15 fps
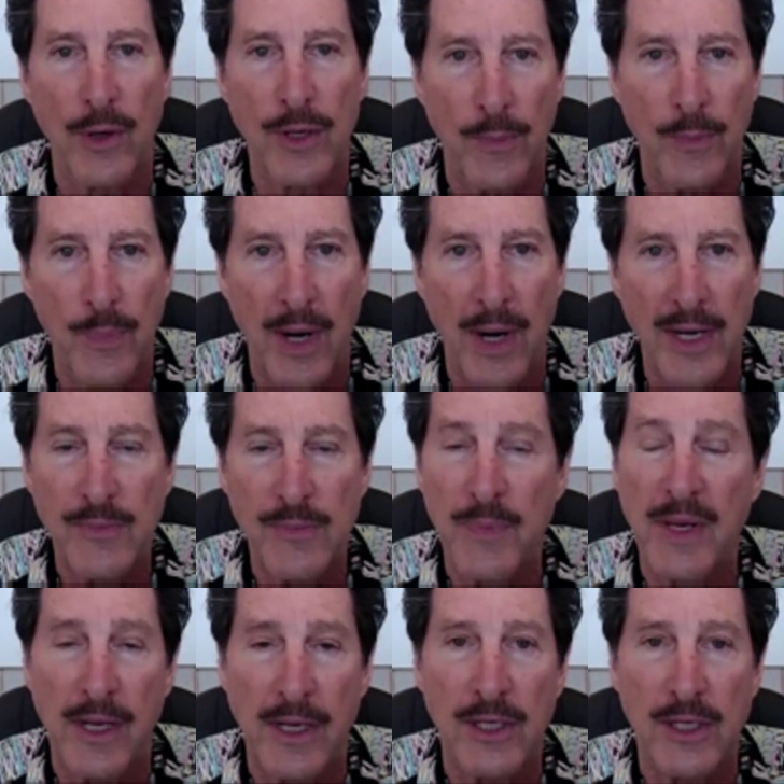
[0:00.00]
your price
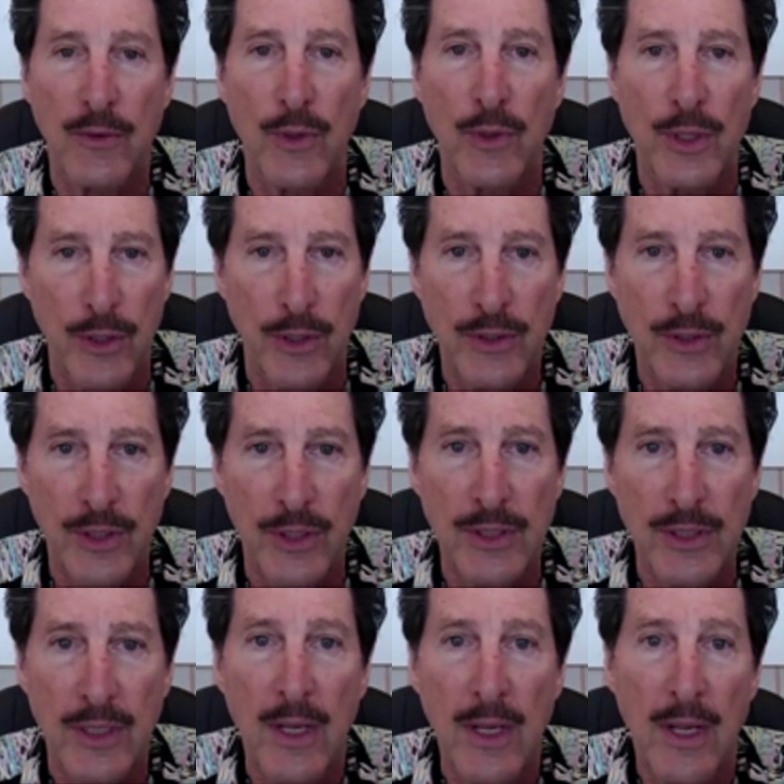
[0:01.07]
because it
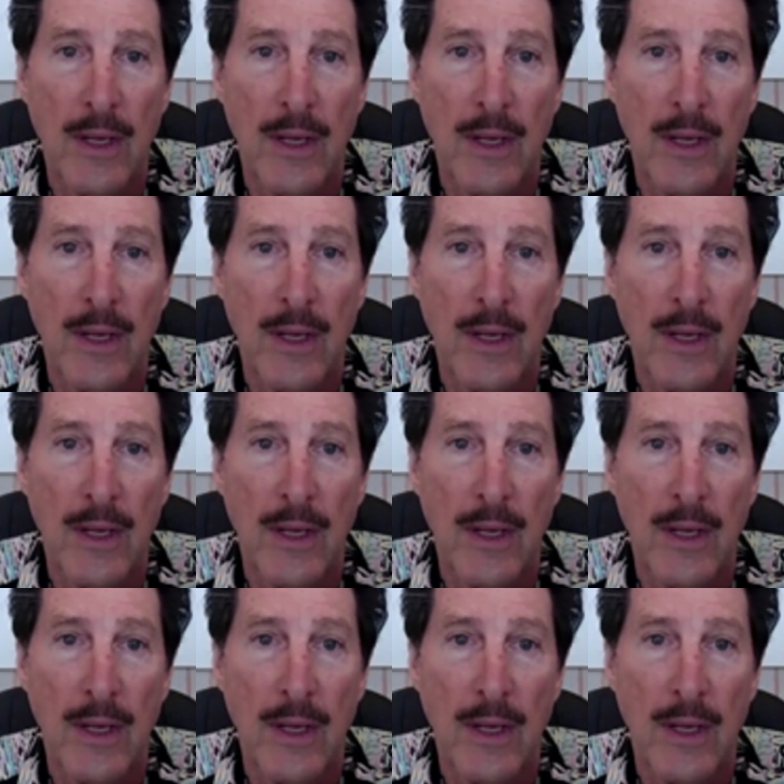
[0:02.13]
reduces